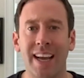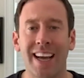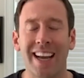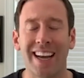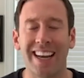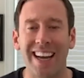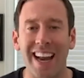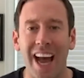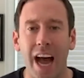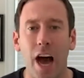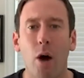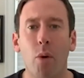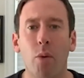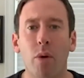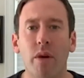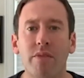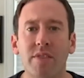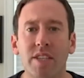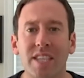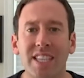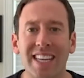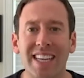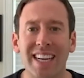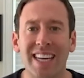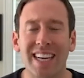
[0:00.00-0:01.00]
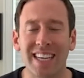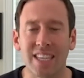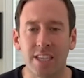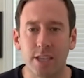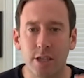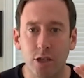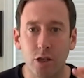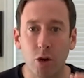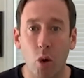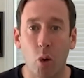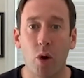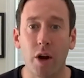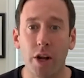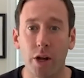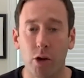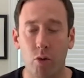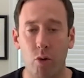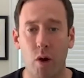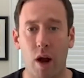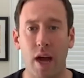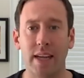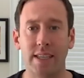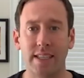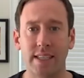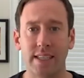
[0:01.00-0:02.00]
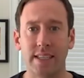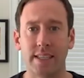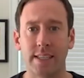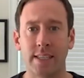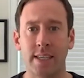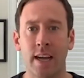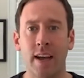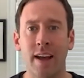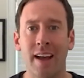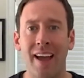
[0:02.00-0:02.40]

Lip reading: Now we've seen historic rises